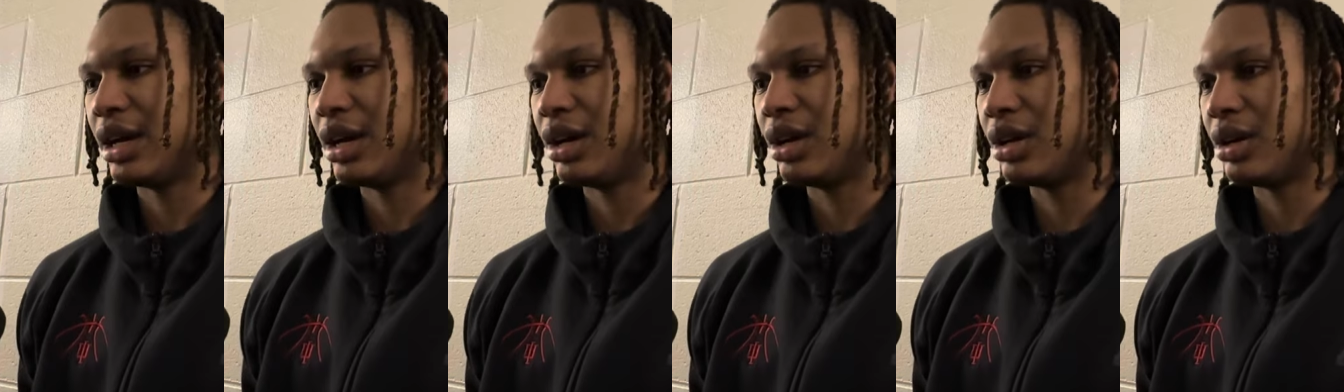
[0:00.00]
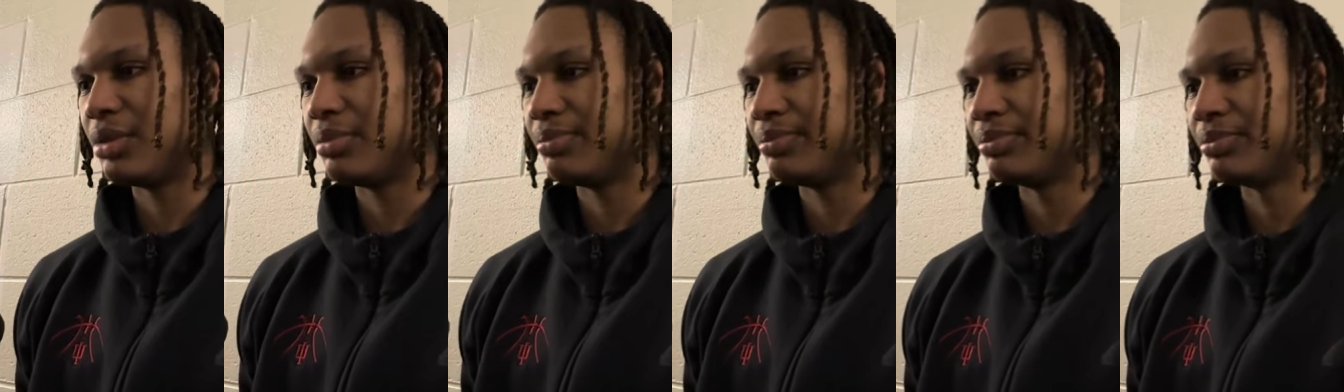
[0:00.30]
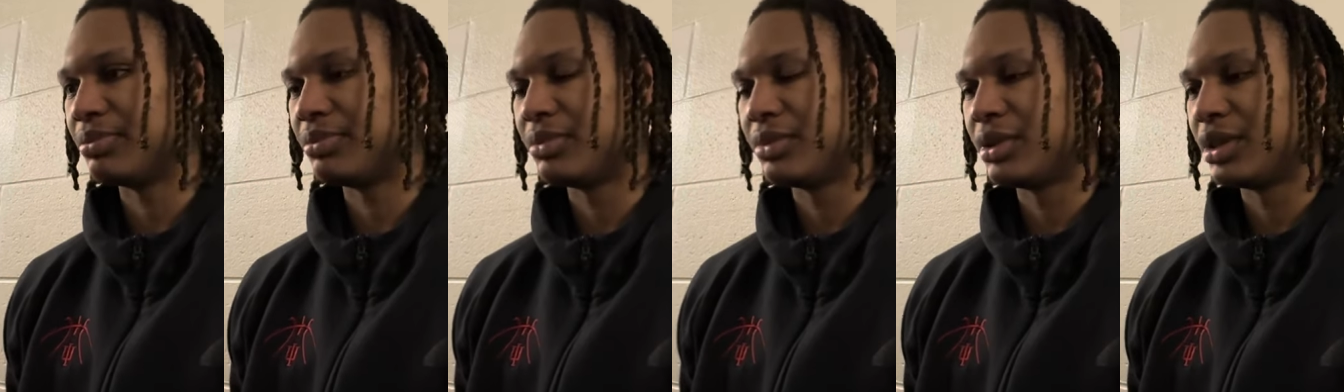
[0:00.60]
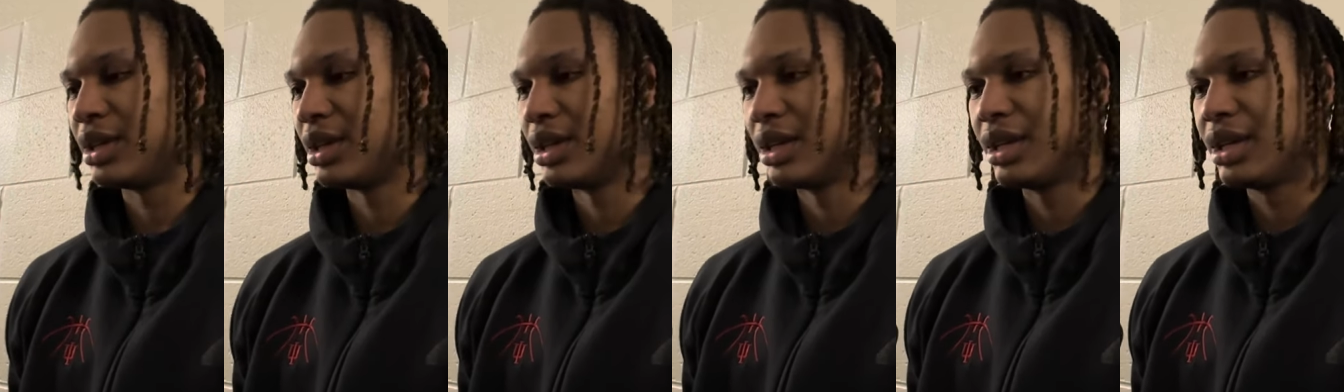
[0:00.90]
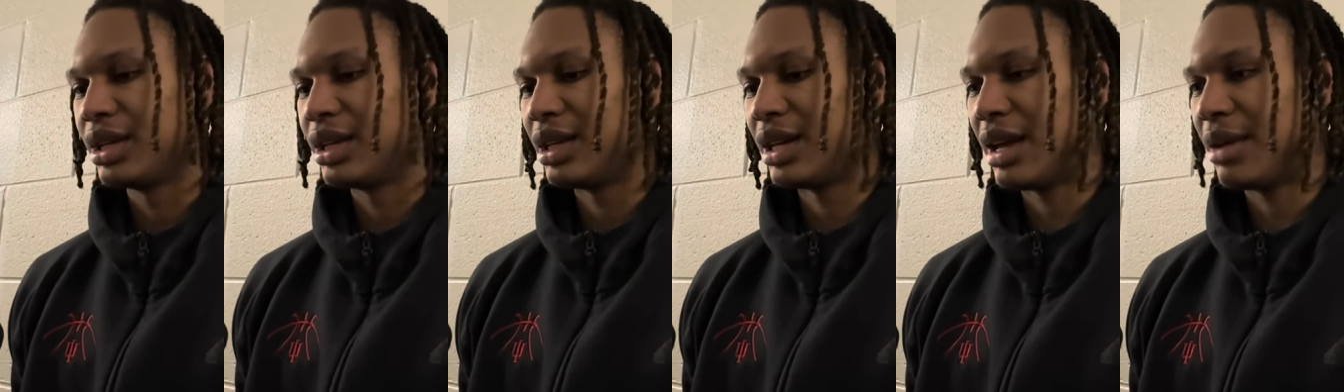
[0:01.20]
Uh,
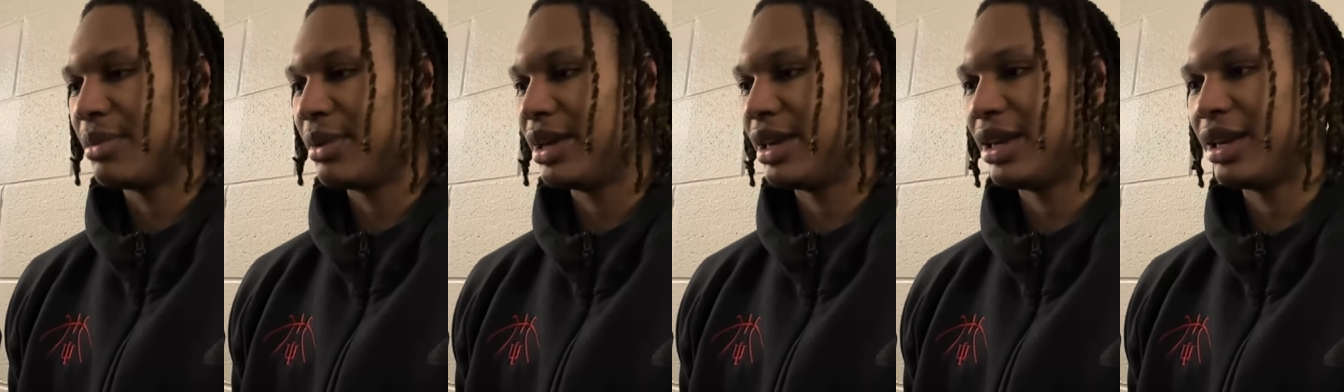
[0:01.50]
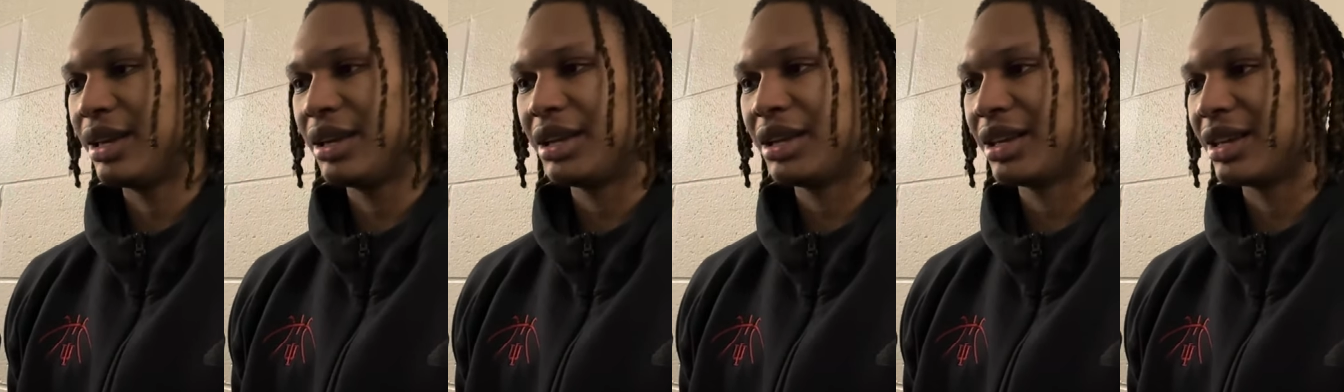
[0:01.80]
I mean,